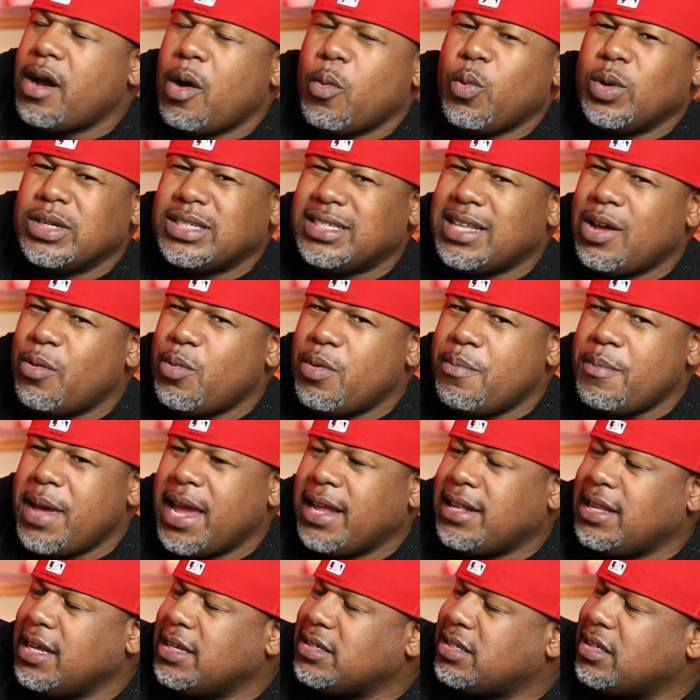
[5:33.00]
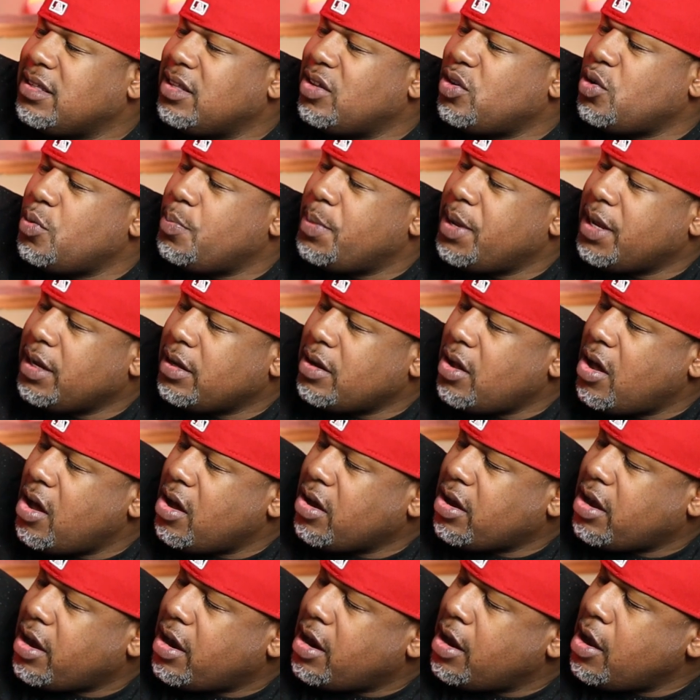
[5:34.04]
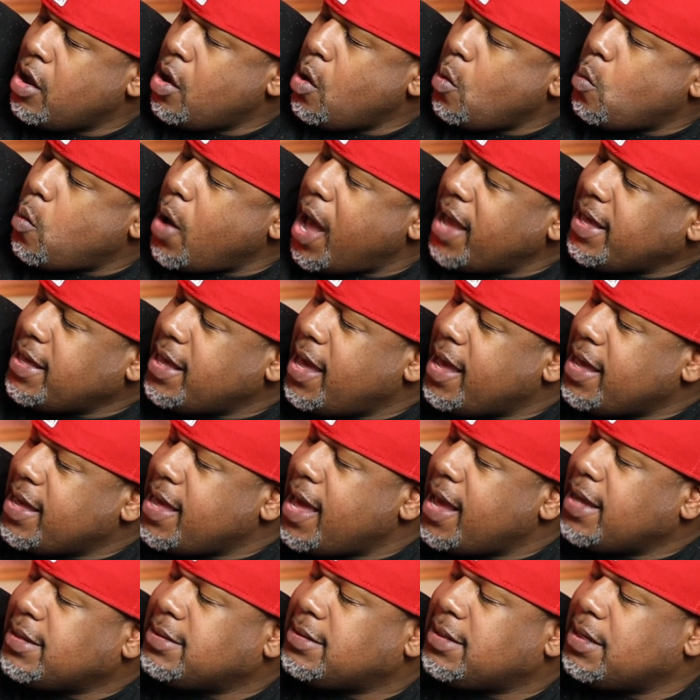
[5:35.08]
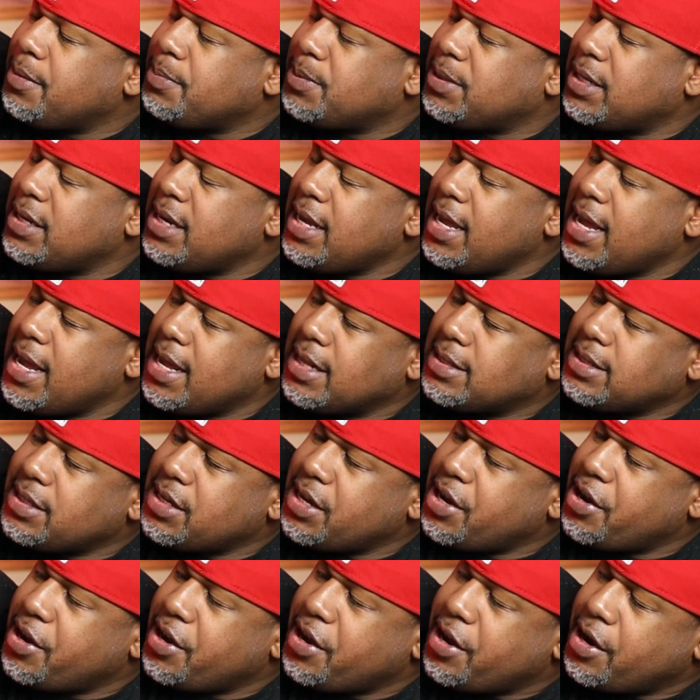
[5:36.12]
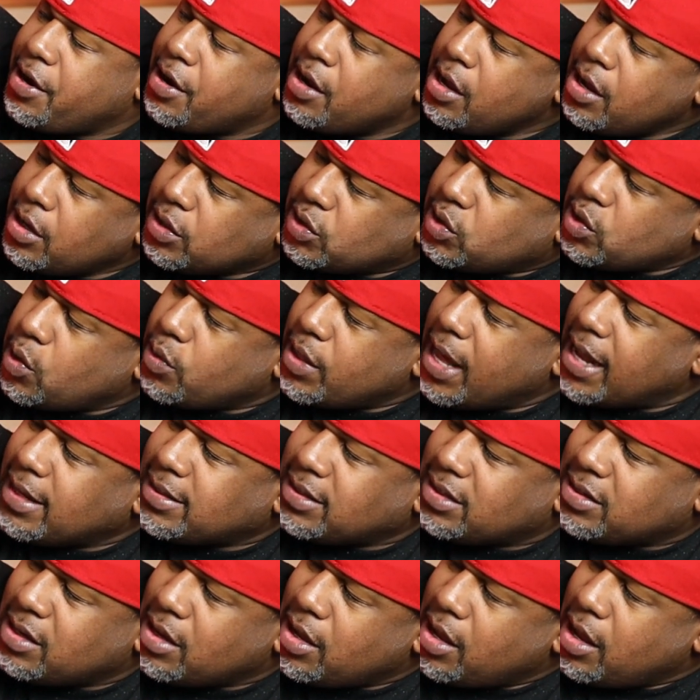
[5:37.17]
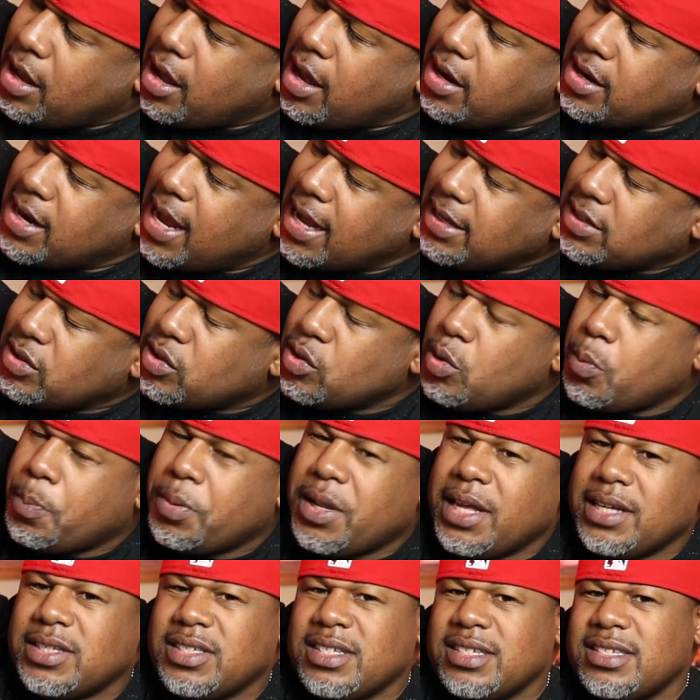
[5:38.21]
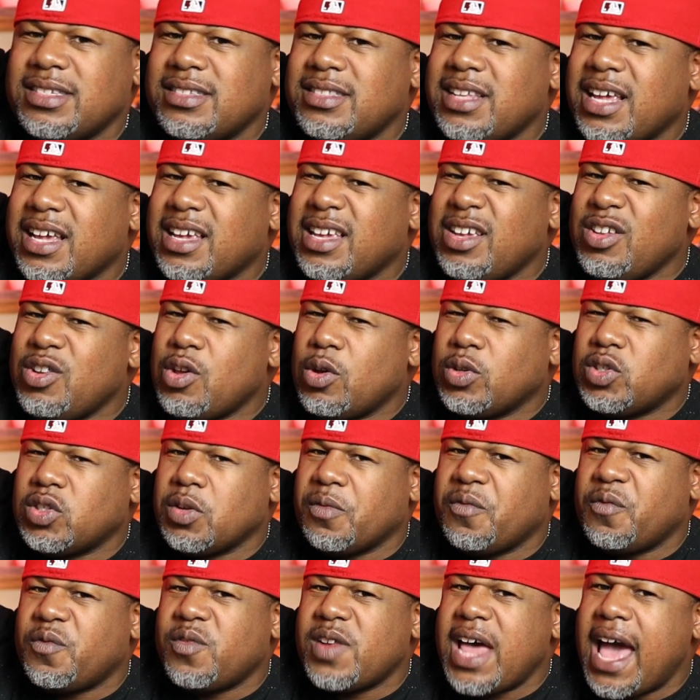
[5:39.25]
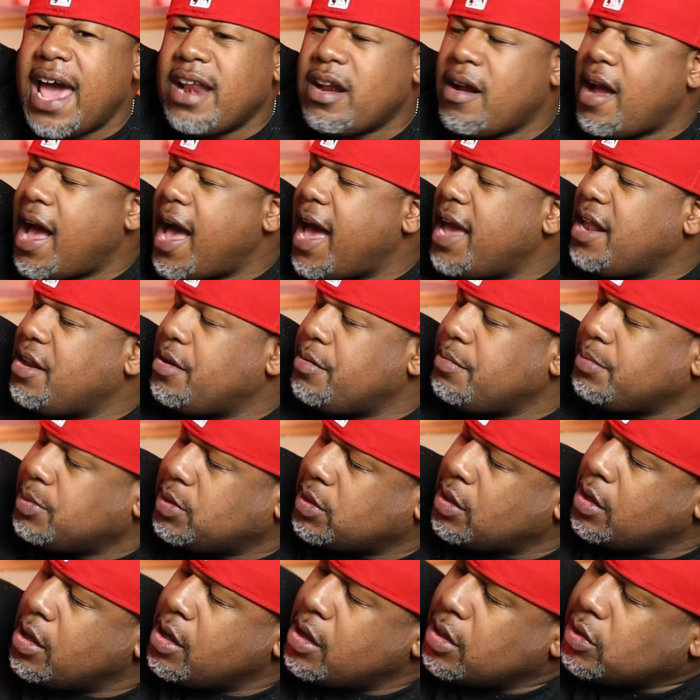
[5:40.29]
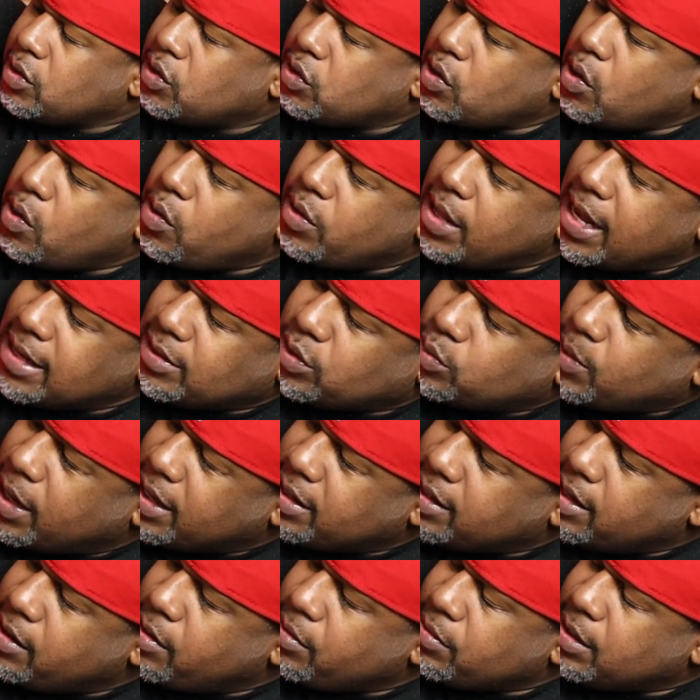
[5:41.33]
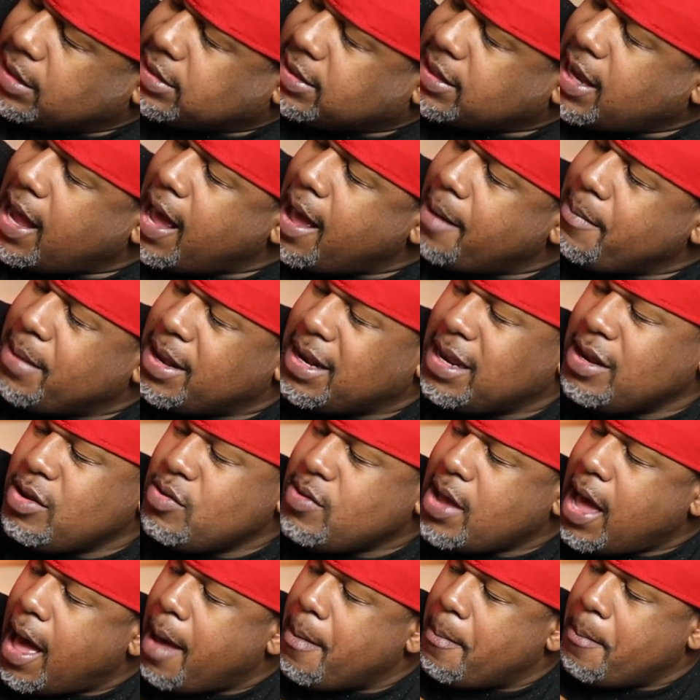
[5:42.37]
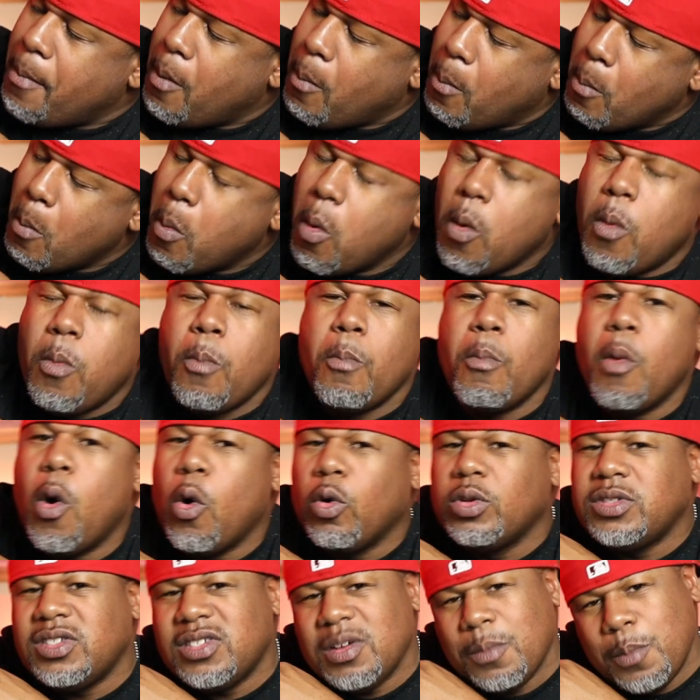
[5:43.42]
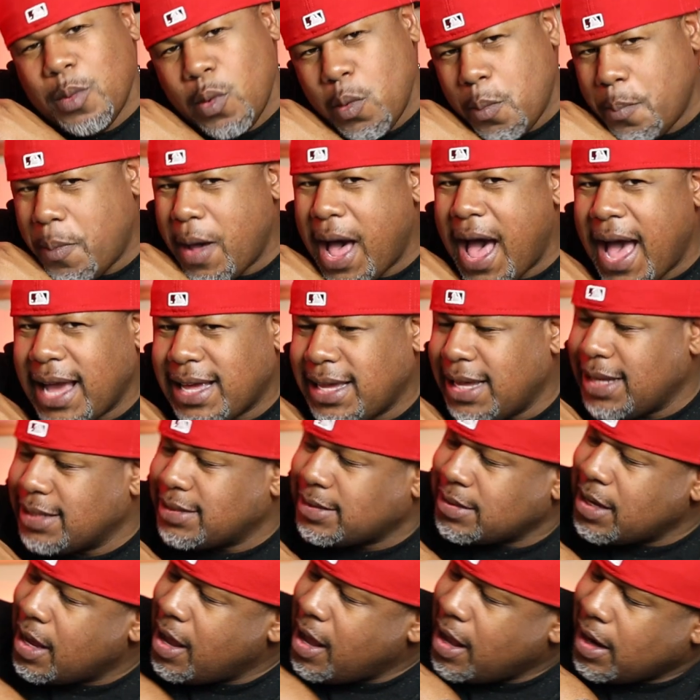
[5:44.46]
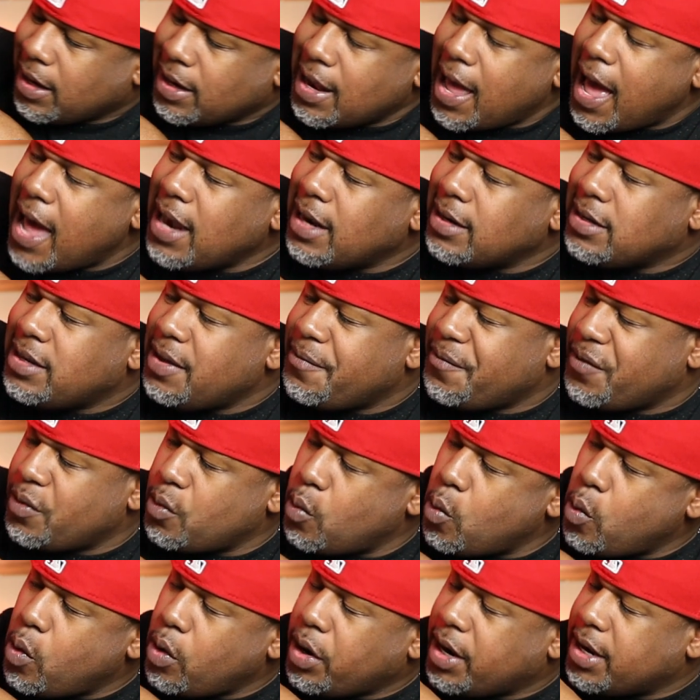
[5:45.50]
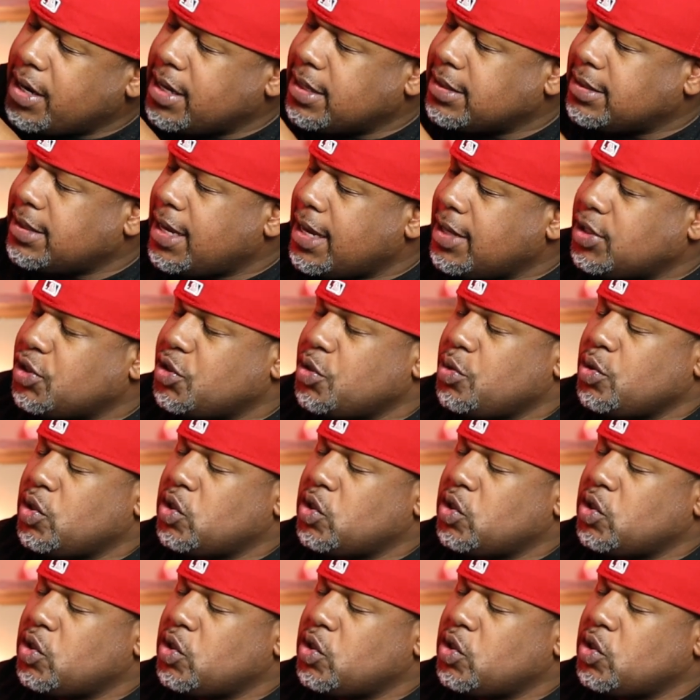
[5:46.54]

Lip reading: I wish they would make these a little bit longer. YKK zips in the interior. So that's a nice little place to stick, some flatter items. So that's right there on the top. And then you got multiple pockets, a lot of different organizational